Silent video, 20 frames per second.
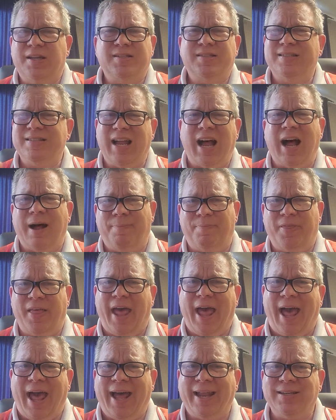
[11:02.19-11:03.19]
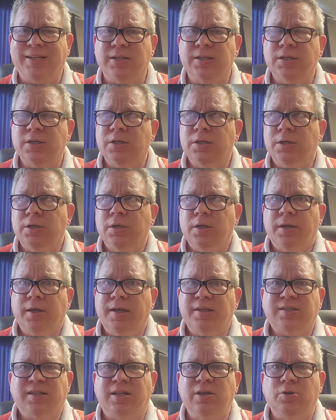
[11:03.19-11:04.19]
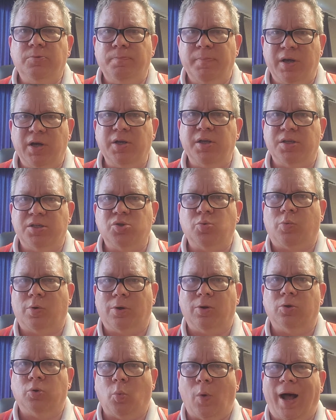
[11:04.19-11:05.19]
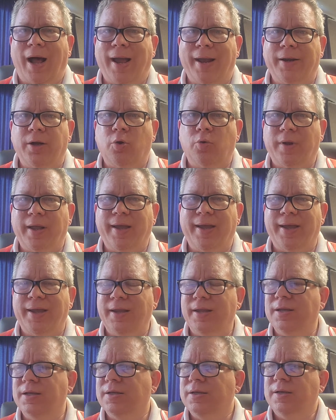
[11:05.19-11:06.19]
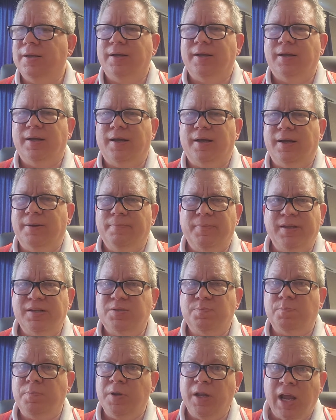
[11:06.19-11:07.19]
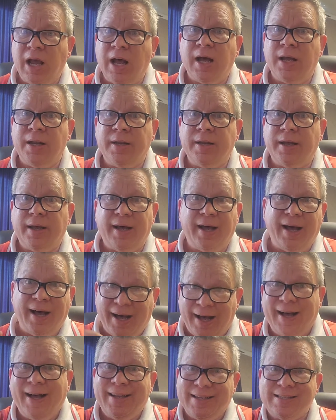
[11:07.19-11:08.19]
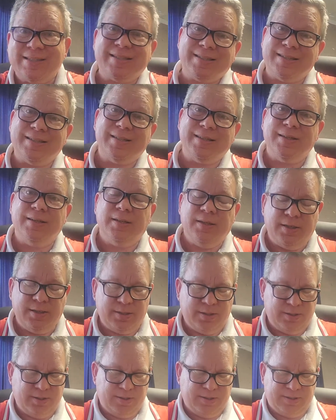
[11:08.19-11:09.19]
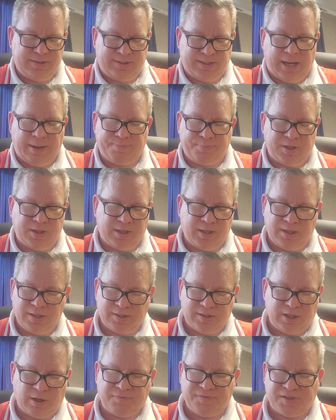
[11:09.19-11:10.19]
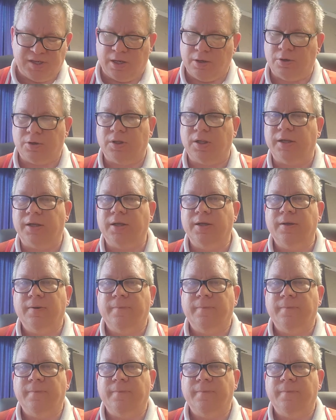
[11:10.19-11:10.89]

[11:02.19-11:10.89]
Stop that. It's killed millions worldwide, okay? Um, it's beyond us. Stop thinking self centeredly.